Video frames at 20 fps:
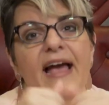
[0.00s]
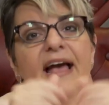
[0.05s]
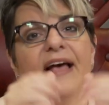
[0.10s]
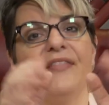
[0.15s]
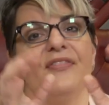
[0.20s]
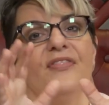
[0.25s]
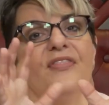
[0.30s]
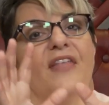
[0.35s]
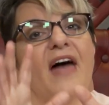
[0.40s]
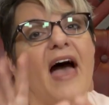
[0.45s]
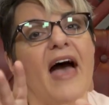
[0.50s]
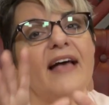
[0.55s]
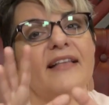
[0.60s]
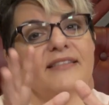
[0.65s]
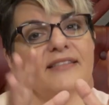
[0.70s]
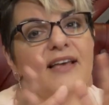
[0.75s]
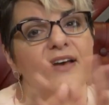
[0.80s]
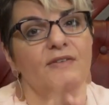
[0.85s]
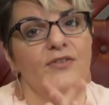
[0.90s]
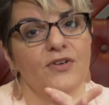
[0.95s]
And
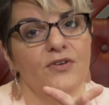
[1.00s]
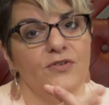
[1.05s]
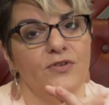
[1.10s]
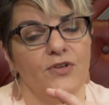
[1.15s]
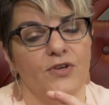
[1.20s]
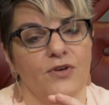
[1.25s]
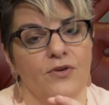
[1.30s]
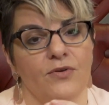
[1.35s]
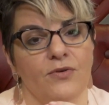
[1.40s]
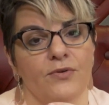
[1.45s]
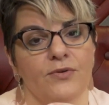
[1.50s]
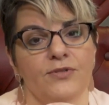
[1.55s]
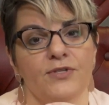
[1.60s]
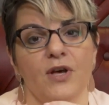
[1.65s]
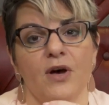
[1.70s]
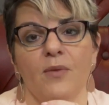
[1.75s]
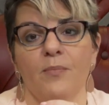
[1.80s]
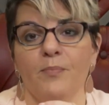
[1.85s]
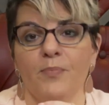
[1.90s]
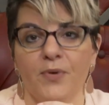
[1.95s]
that's how you use
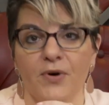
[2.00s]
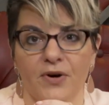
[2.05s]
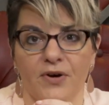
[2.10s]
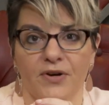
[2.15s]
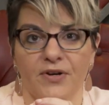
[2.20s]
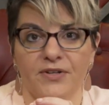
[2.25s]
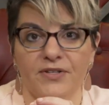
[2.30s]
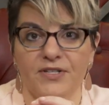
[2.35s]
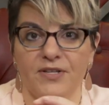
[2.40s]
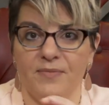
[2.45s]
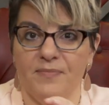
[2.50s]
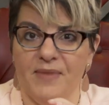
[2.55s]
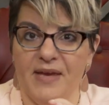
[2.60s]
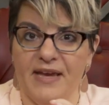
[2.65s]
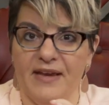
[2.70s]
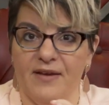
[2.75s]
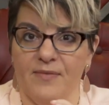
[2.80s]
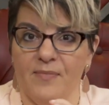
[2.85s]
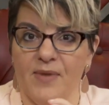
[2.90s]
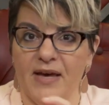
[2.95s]
a book to
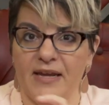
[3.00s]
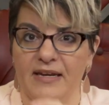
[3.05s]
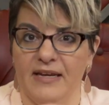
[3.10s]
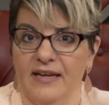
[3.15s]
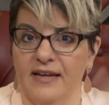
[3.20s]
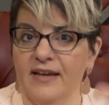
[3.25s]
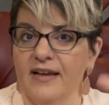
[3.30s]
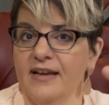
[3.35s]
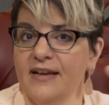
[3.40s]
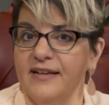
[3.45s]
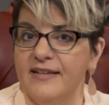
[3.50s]
make money.